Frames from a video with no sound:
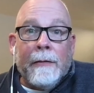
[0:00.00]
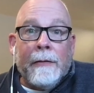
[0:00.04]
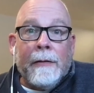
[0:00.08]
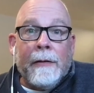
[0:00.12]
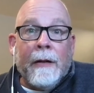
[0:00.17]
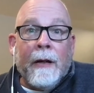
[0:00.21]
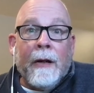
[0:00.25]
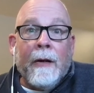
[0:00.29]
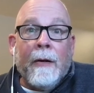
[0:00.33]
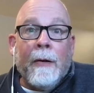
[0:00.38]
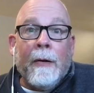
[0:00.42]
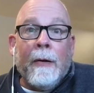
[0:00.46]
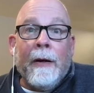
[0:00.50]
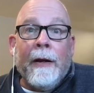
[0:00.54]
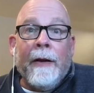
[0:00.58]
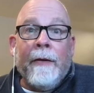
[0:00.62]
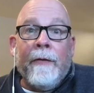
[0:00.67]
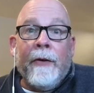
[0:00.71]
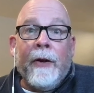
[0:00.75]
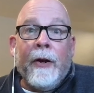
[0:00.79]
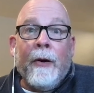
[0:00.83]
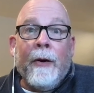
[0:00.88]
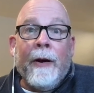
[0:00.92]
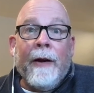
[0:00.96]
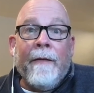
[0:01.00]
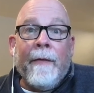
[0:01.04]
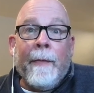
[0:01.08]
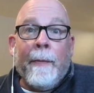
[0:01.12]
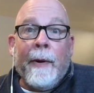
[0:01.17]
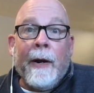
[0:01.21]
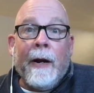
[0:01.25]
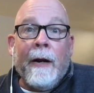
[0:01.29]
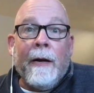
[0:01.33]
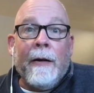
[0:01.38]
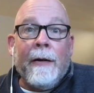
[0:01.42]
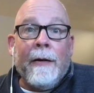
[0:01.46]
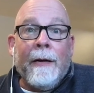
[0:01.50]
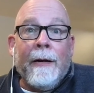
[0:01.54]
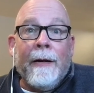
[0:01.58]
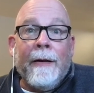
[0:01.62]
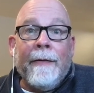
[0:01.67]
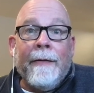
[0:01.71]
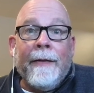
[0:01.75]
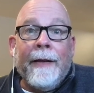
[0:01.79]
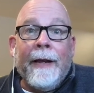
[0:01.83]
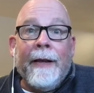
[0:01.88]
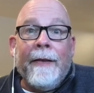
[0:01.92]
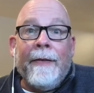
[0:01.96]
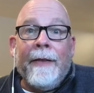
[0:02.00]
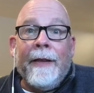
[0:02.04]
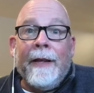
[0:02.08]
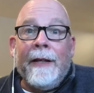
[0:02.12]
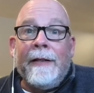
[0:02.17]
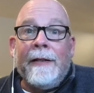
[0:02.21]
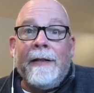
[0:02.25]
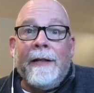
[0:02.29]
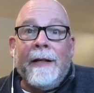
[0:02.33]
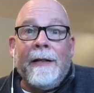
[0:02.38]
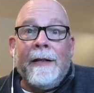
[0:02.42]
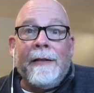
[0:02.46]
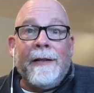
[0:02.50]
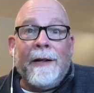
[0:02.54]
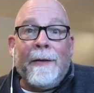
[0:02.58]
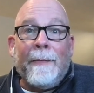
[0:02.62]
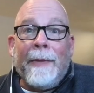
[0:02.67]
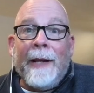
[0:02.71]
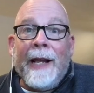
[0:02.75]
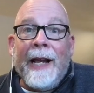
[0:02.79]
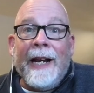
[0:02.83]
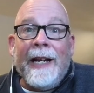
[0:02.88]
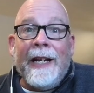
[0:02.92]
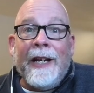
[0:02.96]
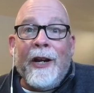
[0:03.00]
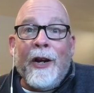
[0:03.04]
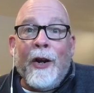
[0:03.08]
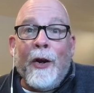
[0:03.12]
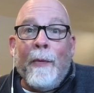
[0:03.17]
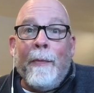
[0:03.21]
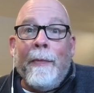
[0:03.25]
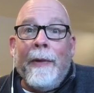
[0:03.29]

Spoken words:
So if you don't have a partner, then this doesn't apply to you,